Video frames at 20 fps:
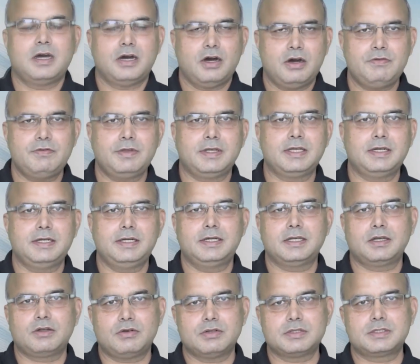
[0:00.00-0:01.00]
how we can lead
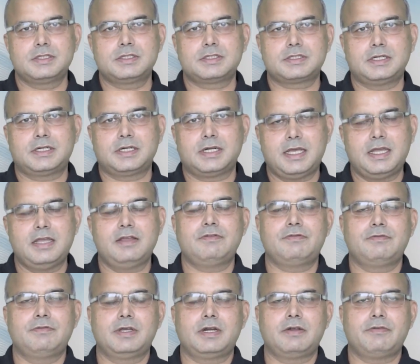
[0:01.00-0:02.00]
a consistent life
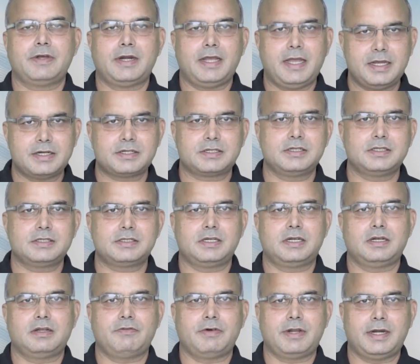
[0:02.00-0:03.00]
where our actions
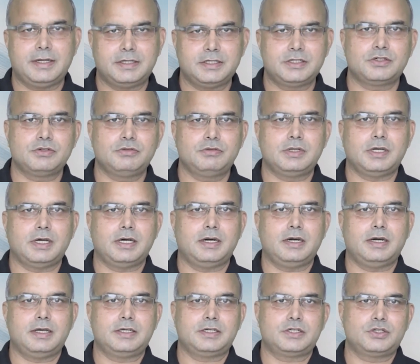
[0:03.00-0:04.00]
and our attitude
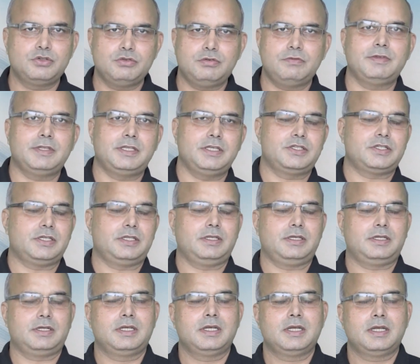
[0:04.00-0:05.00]
are in tune with each
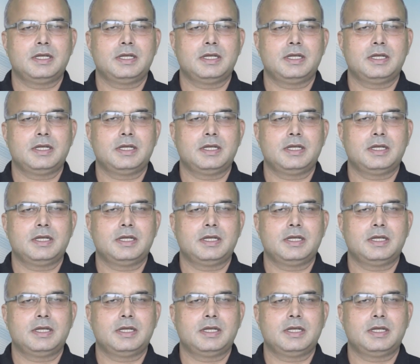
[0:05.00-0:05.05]
other